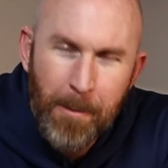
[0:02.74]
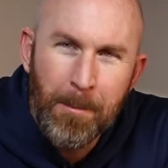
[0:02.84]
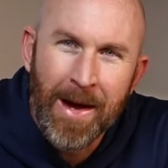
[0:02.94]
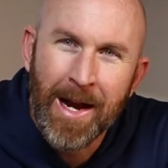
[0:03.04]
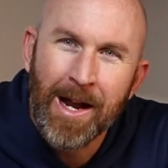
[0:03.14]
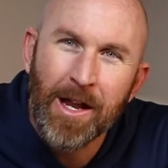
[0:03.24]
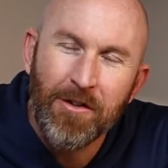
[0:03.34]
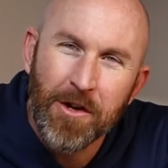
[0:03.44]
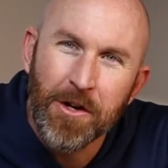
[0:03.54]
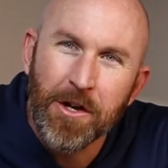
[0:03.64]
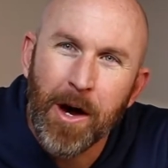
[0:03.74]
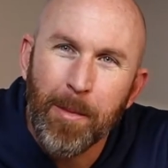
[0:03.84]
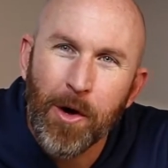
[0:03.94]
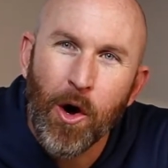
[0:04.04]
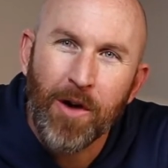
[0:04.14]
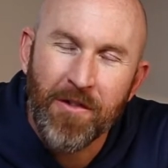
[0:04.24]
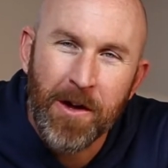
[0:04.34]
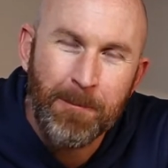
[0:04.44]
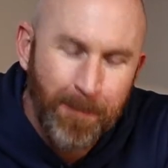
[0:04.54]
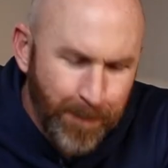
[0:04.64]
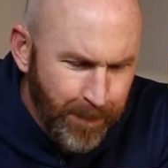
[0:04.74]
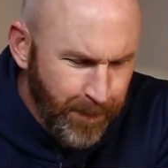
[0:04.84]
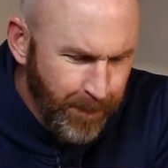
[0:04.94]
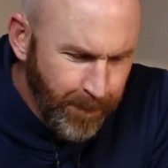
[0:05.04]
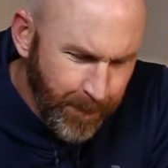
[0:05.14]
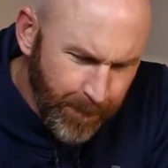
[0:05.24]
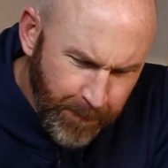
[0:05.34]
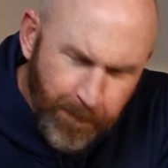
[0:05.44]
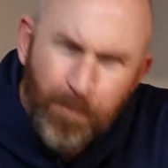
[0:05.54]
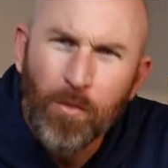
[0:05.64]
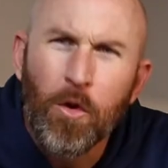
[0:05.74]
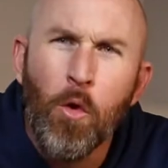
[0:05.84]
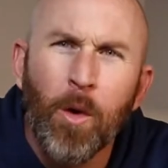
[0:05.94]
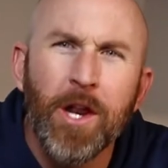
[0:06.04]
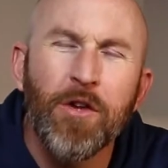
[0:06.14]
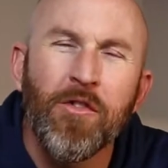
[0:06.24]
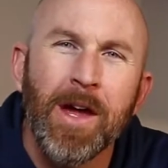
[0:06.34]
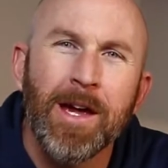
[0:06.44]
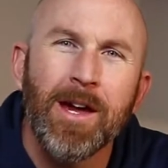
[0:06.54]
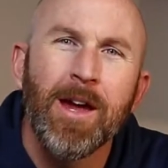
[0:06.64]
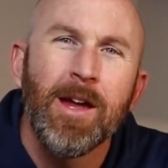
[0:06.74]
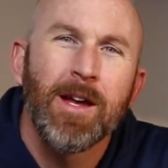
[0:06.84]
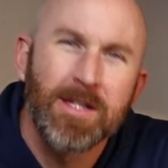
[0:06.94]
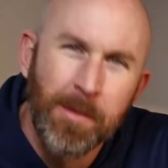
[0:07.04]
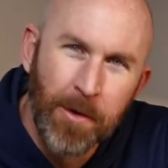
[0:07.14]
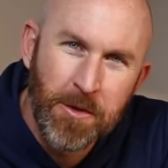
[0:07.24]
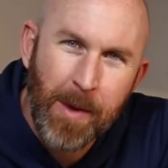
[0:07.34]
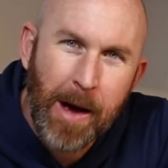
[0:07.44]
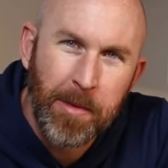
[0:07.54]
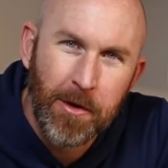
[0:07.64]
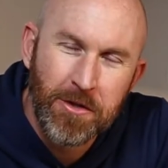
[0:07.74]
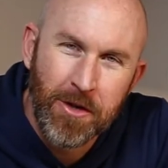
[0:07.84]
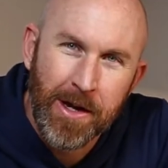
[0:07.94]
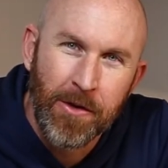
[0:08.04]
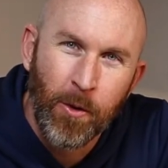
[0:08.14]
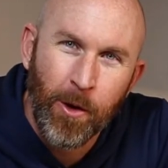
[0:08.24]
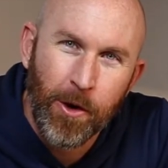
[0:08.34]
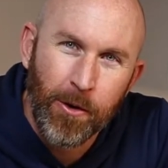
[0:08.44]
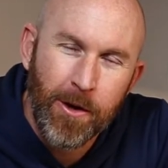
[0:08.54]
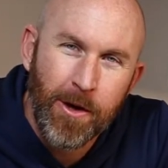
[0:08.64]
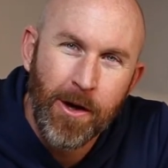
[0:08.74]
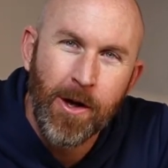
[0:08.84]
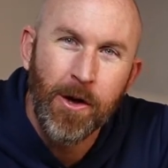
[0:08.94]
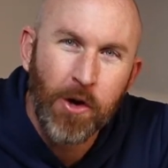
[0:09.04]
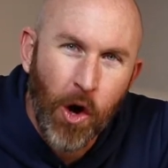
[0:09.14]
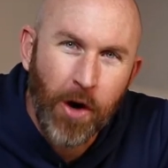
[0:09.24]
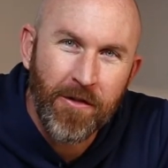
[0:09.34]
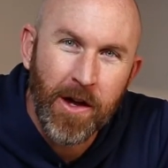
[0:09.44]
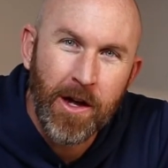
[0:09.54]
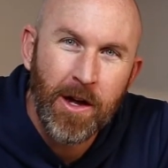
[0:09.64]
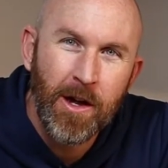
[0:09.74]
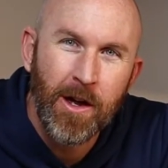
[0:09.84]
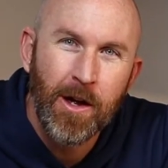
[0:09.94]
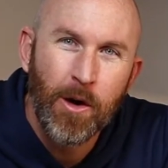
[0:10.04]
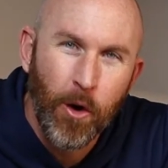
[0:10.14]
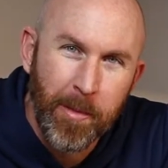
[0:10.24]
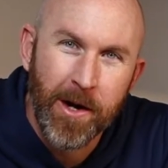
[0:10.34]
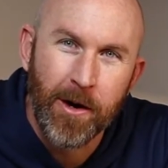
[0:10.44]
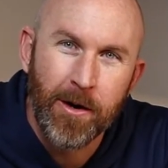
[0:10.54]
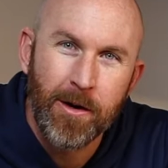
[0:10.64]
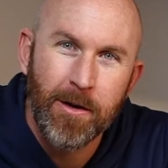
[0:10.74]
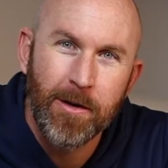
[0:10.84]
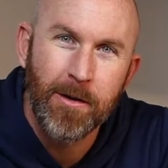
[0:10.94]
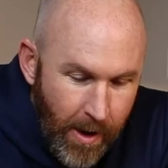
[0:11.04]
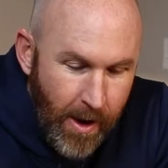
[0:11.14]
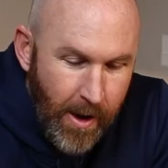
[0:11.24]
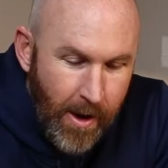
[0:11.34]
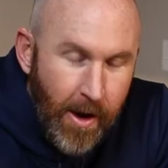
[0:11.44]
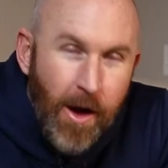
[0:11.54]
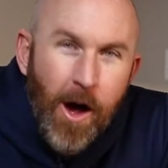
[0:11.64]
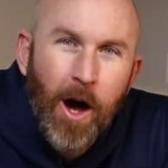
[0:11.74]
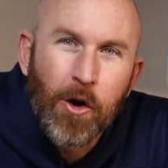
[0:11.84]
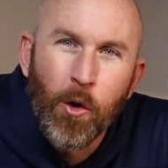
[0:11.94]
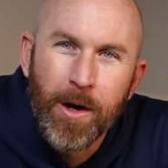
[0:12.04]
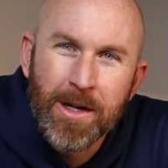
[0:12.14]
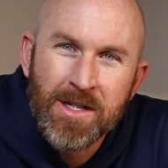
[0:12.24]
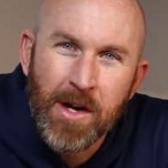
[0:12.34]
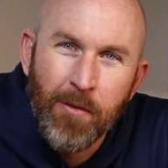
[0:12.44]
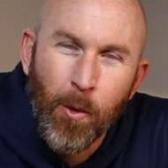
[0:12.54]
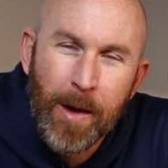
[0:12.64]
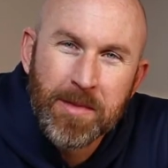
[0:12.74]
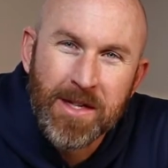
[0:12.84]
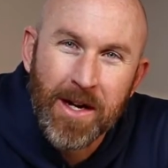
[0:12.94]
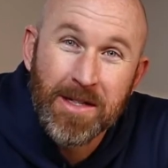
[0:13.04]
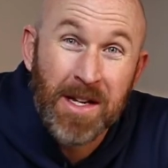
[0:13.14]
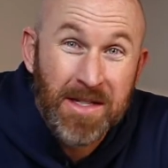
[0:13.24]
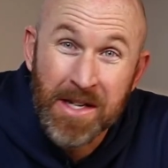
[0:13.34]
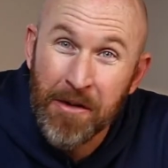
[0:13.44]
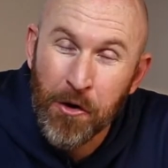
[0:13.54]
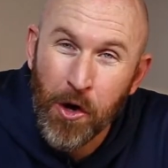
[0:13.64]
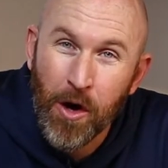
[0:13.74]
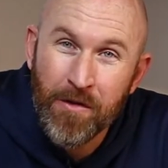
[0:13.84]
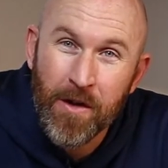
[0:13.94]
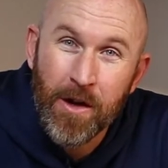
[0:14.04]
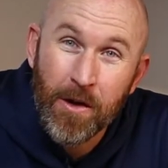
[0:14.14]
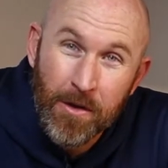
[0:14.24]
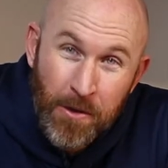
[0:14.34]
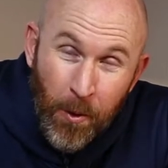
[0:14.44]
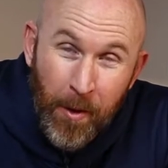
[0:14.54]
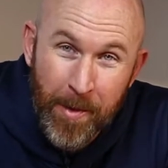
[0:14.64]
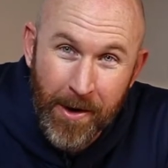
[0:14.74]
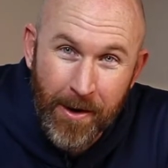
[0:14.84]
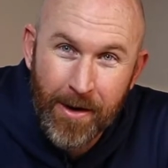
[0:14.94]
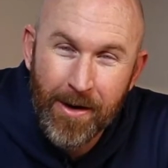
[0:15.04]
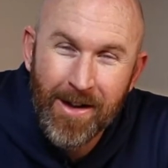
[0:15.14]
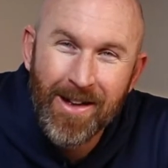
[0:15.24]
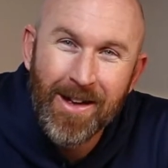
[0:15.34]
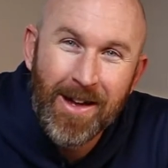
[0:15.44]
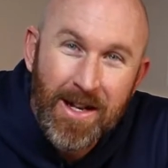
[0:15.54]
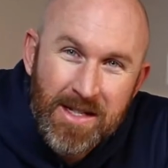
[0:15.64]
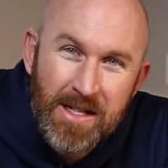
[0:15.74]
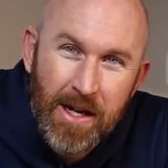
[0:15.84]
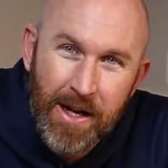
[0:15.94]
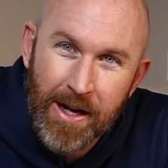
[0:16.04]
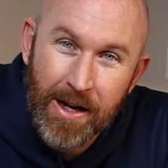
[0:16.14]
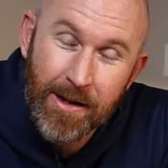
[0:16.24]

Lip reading: Man, I love a good cup of coffee. What do you think is the most popular drink in the world? Coffee or beer? According to several websites, it's neither coffee nor beer. It's tea.